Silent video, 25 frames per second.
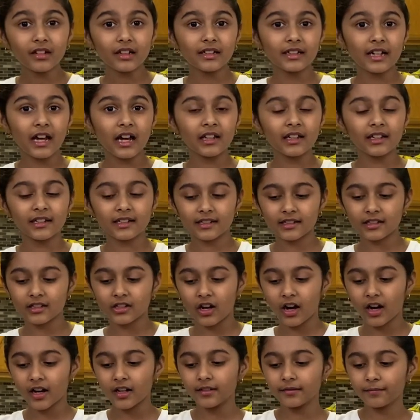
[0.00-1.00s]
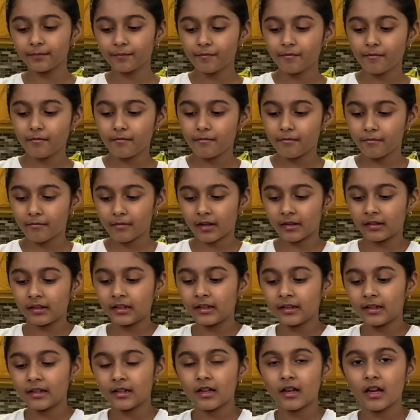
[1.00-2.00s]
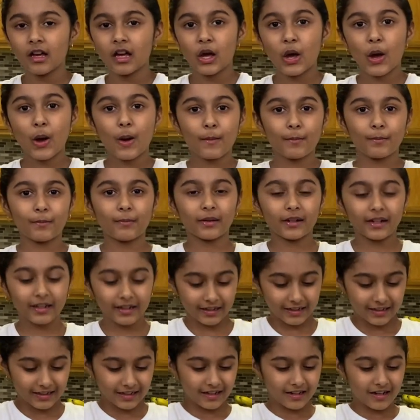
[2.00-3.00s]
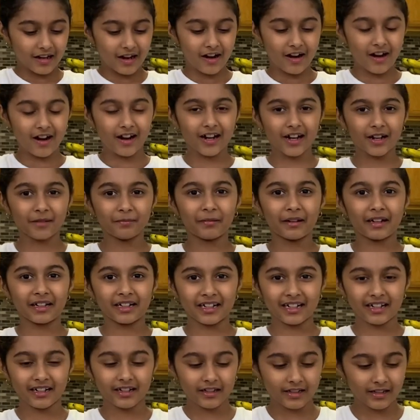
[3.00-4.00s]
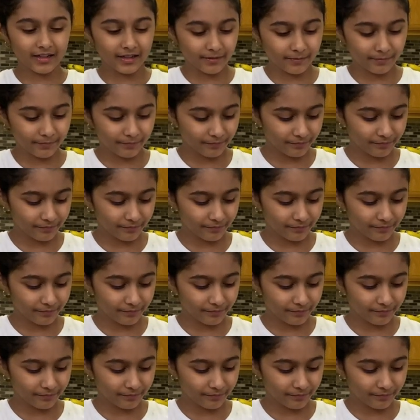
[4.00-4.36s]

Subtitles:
Now let's start by putting in our butters.